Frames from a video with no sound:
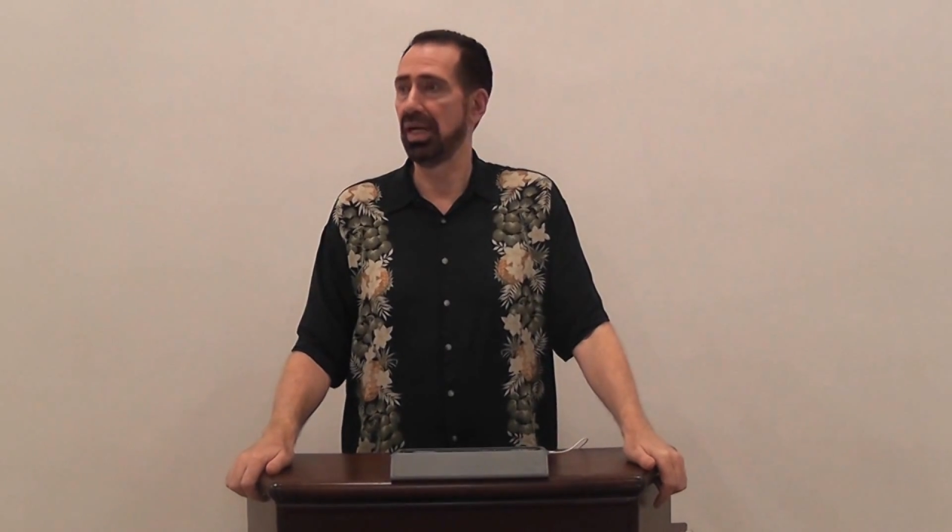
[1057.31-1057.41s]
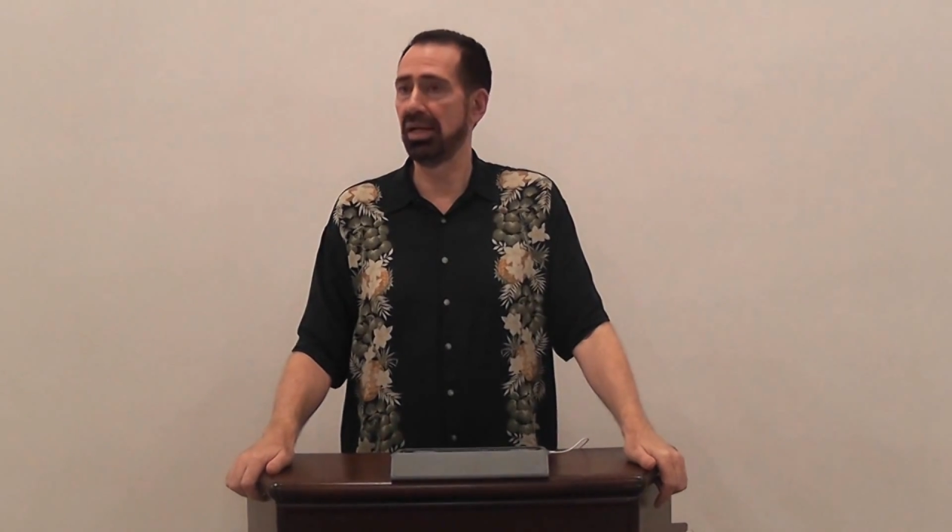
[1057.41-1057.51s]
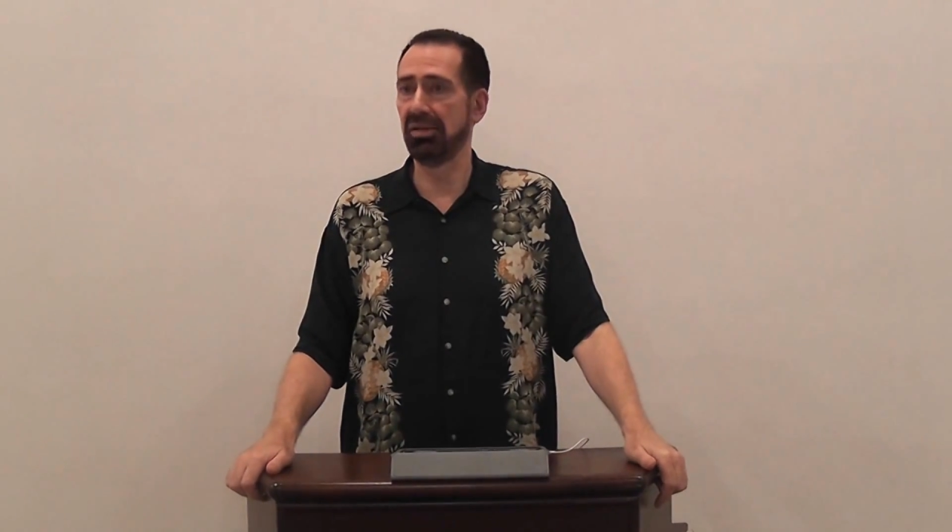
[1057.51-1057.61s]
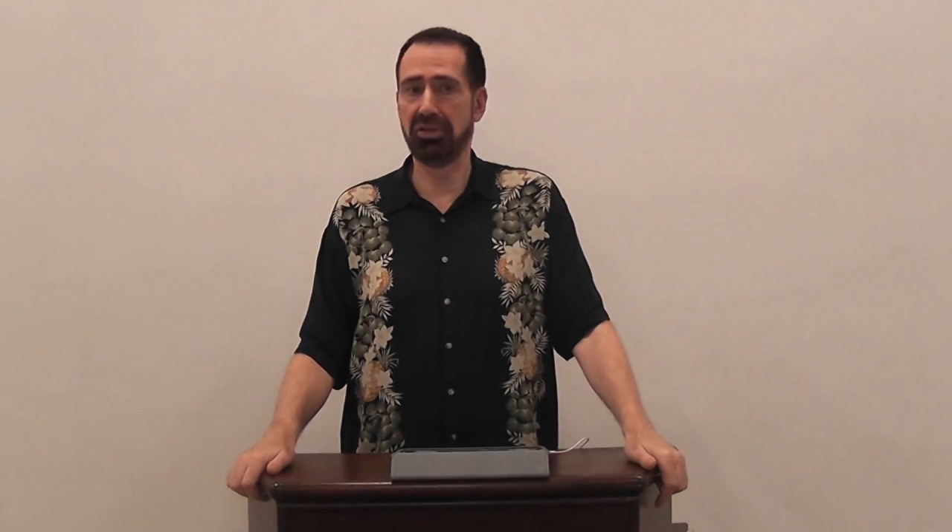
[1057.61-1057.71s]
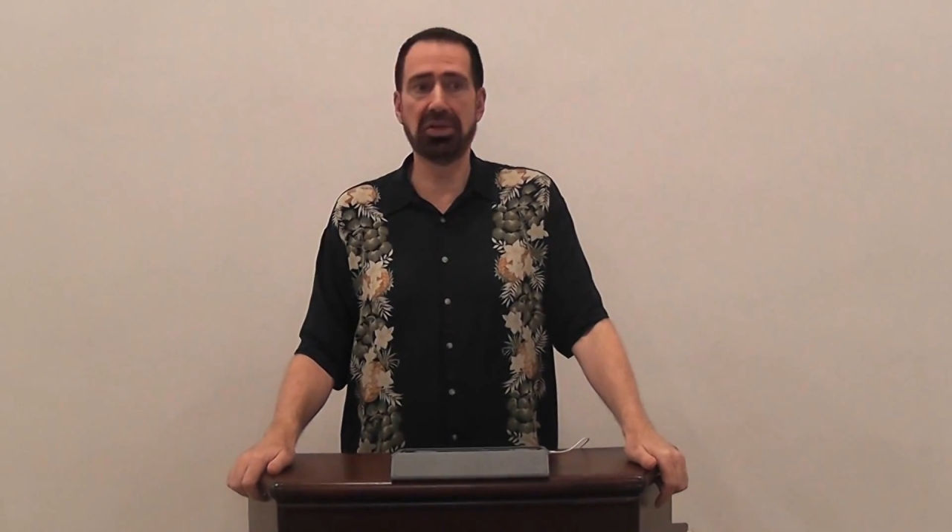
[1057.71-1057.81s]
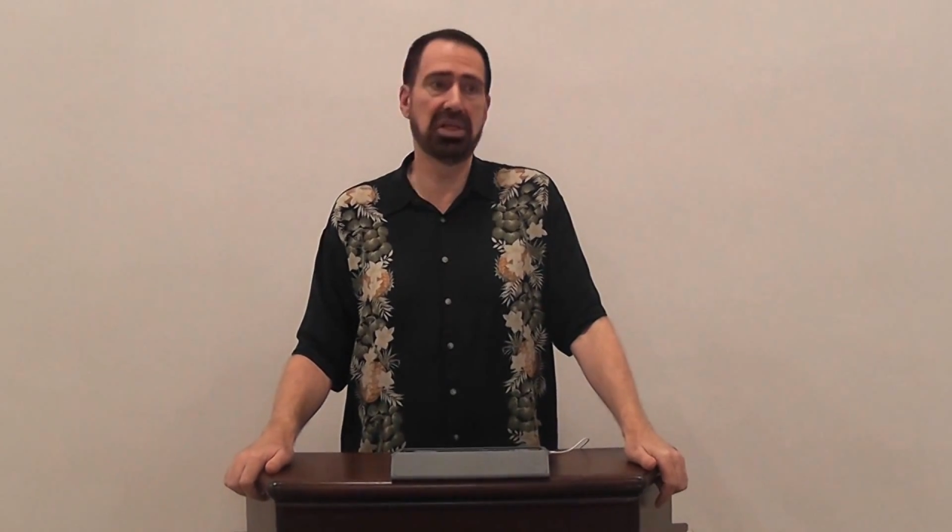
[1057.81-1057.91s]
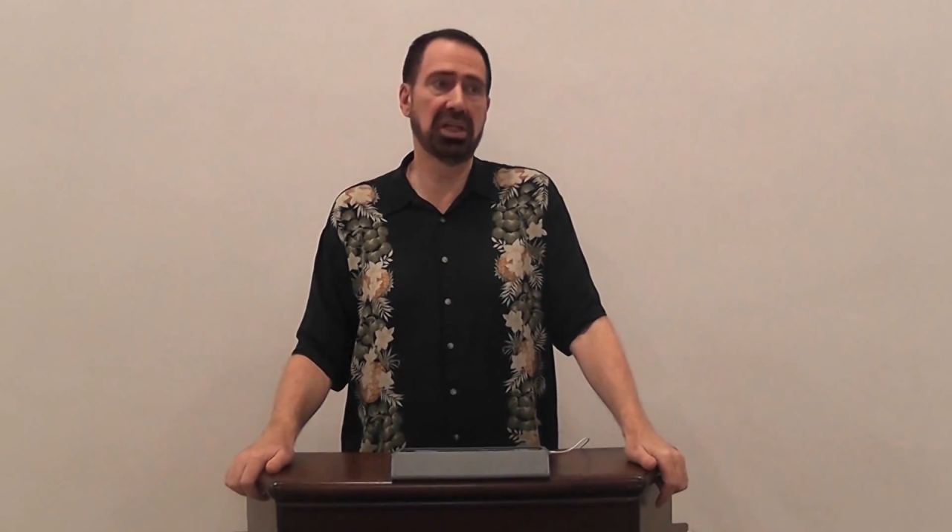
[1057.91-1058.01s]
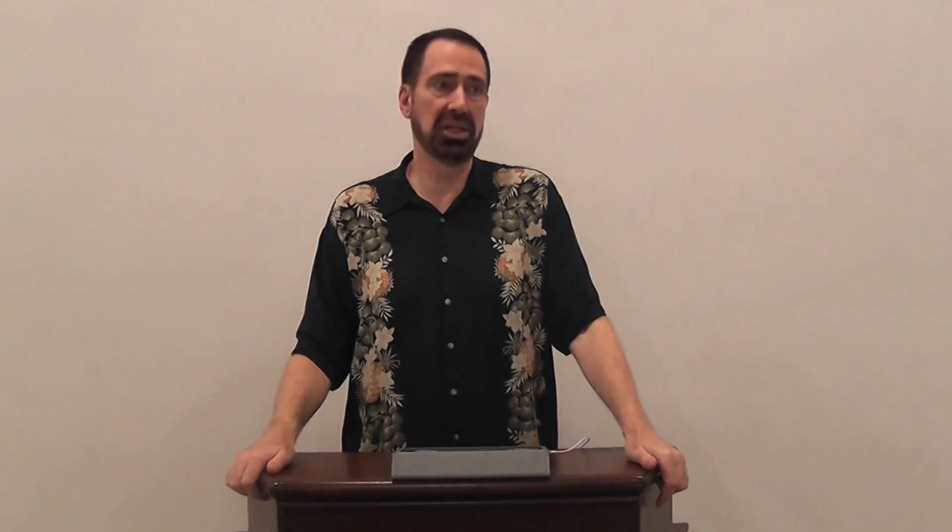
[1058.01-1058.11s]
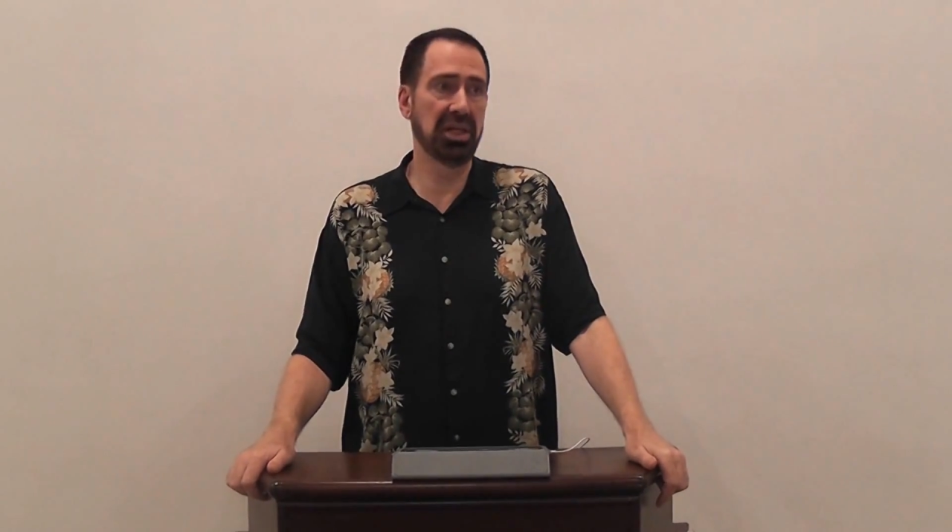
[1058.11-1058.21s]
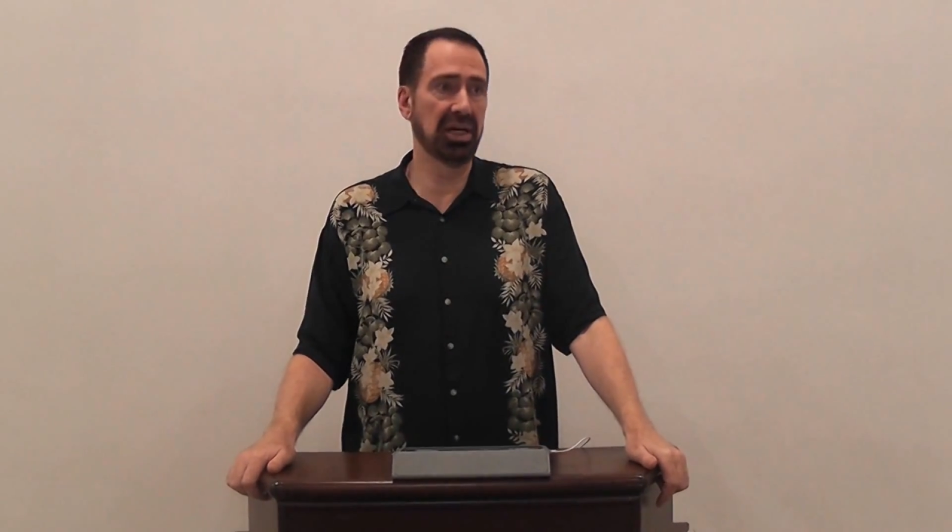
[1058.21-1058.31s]
And the first
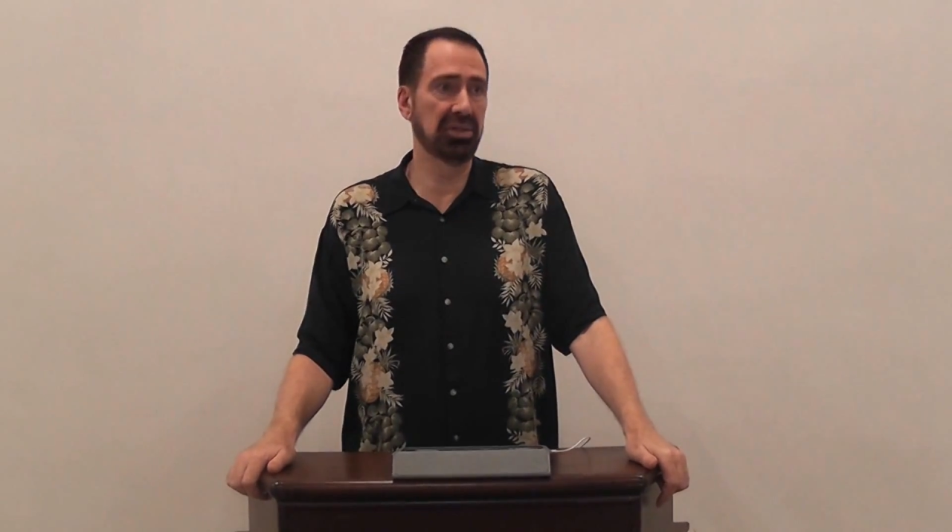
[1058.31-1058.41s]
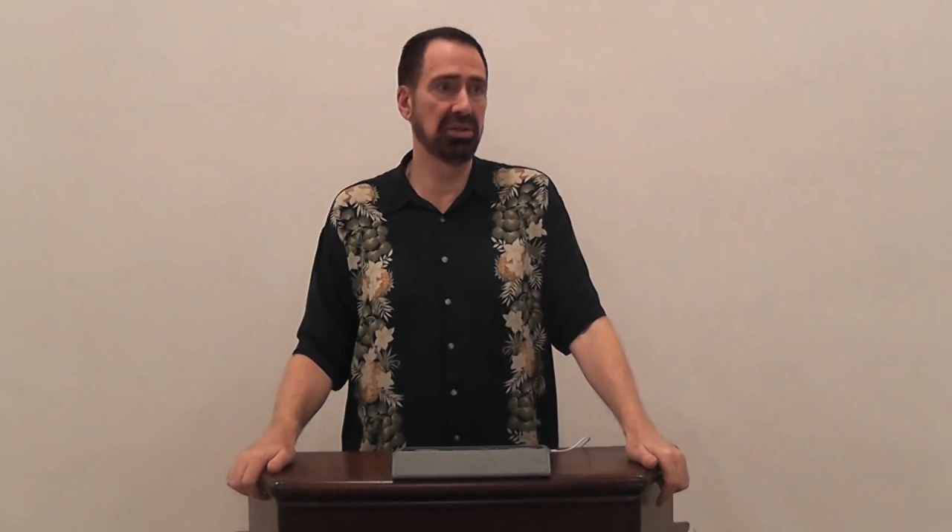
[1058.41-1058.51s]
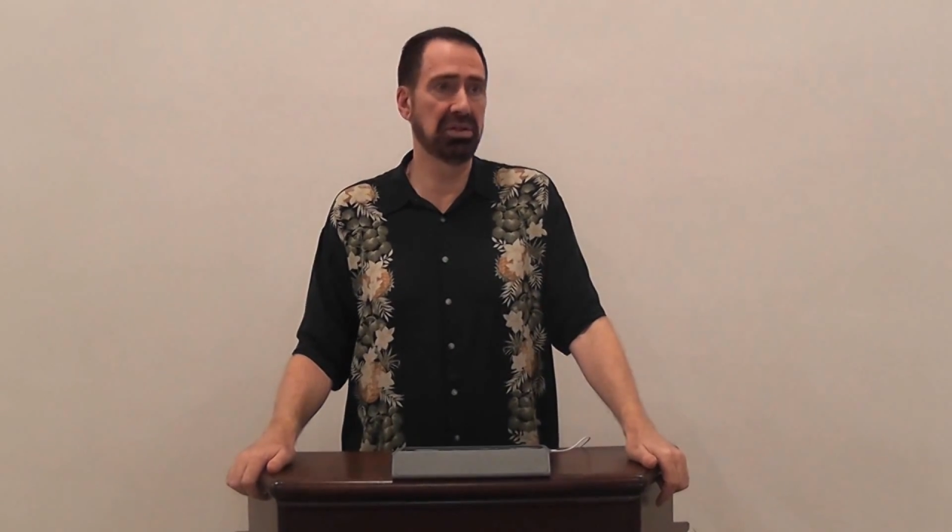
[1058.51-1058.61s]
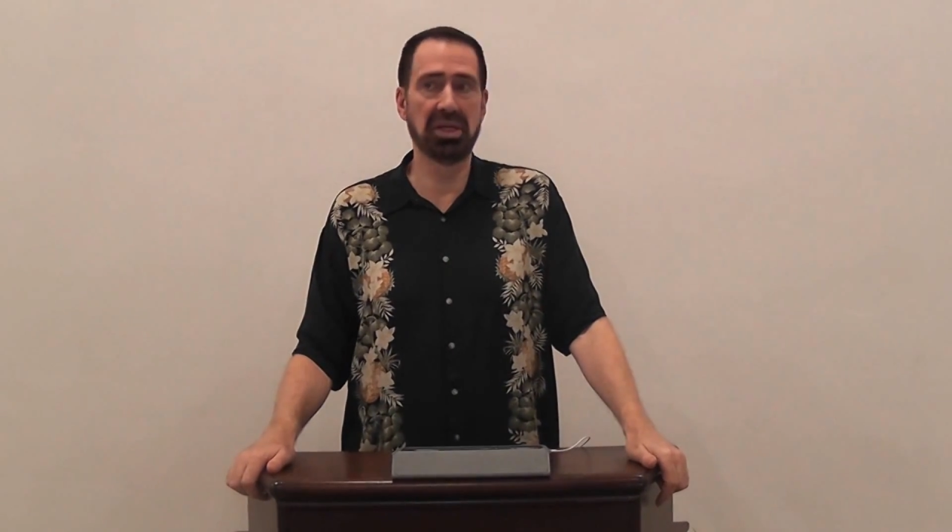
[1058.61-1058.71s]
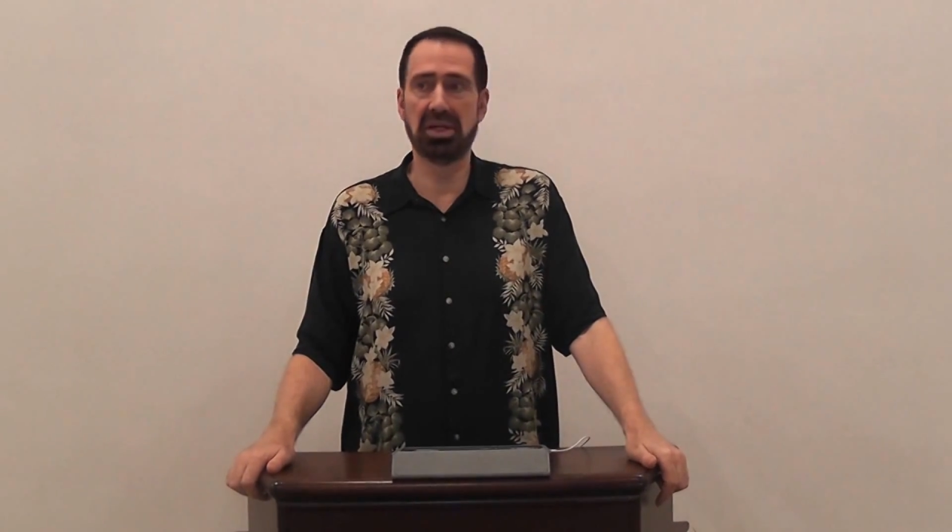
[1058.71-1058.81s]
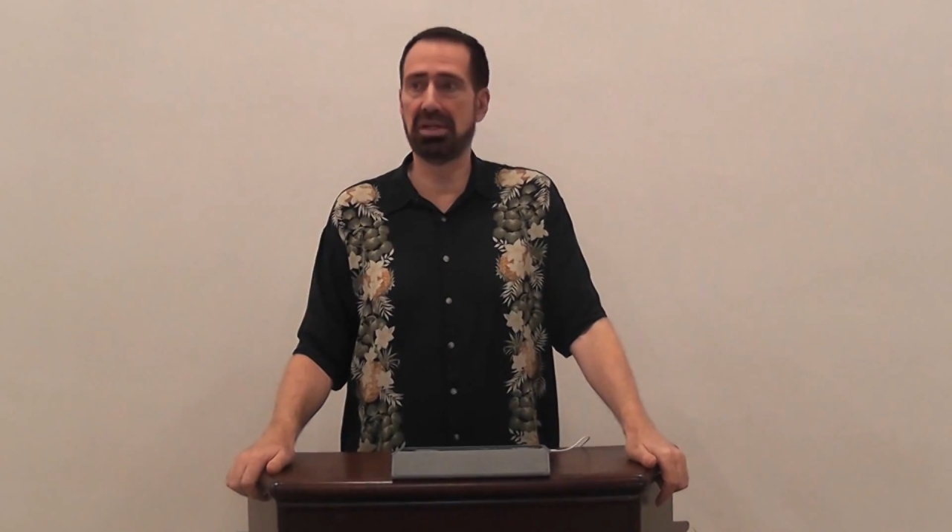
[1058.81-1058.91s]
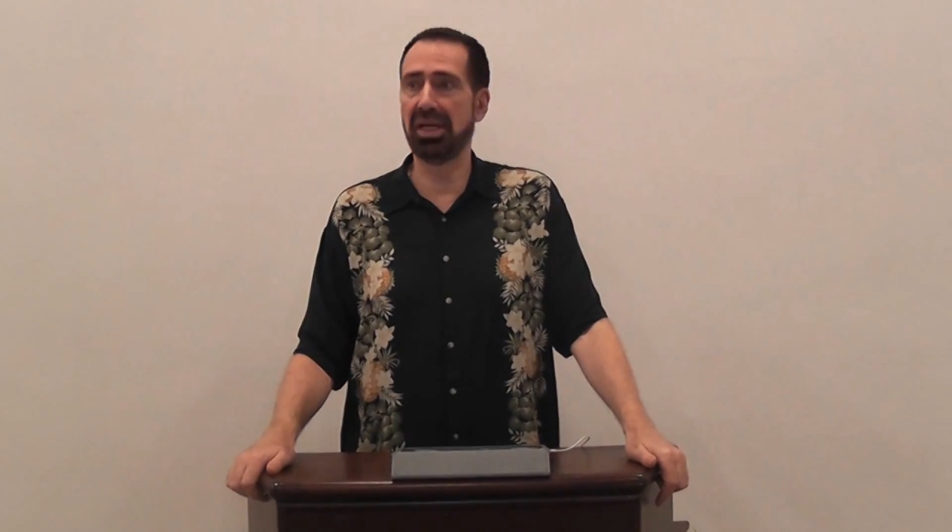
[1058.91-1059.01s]
thing the doctors did is